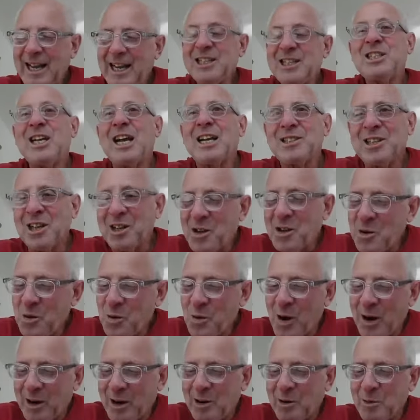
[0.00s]
is at the
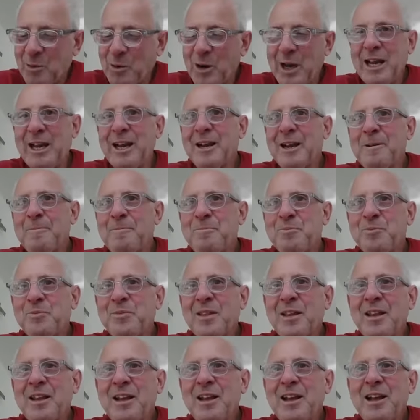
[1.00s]
200 week.
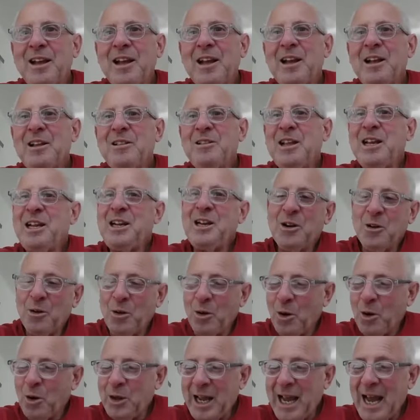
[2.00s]
The
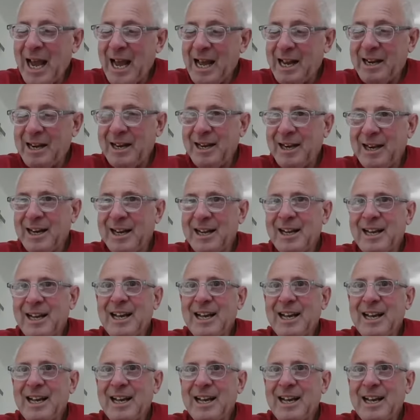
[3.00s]
euro yen